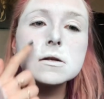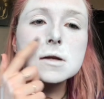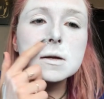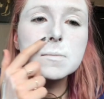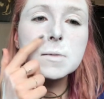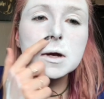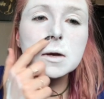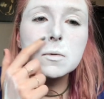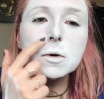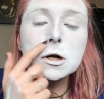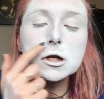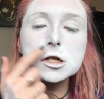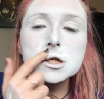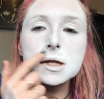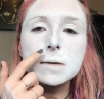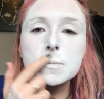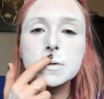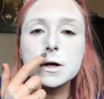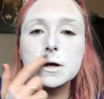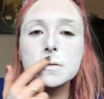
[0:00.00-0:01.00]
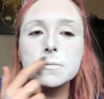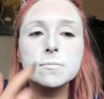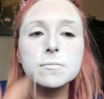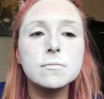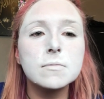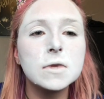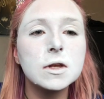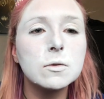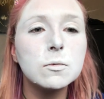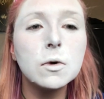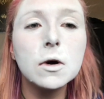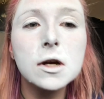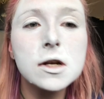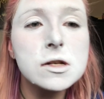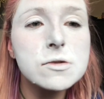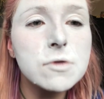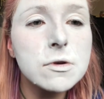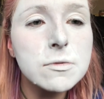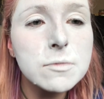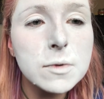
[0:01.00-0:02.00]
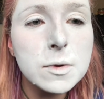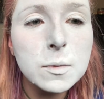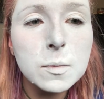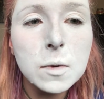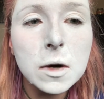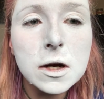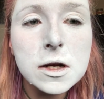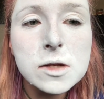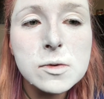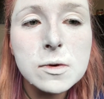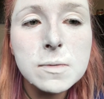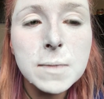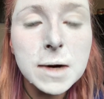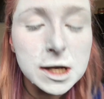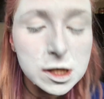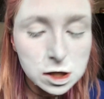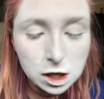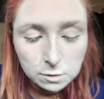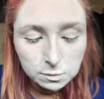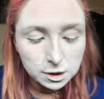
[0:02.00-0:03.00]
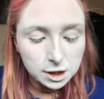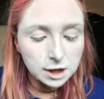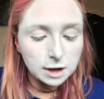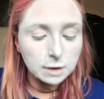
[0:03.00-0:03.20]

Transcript: Does anybody watch them? What is with my top